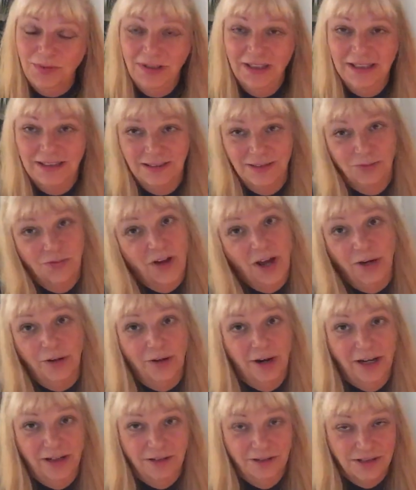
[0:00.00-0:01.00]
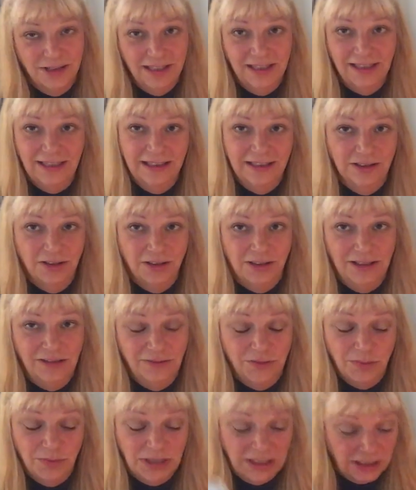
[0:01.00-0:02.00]
it's fire energy. It could
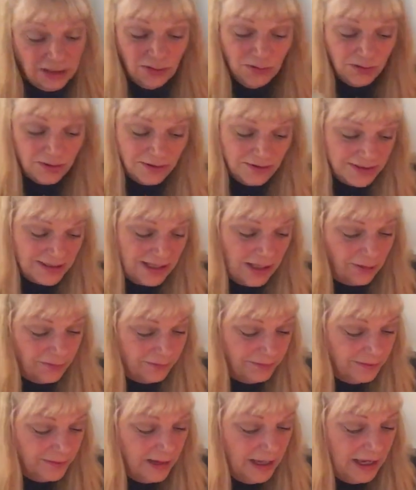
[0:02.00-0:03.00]
even be you yourself,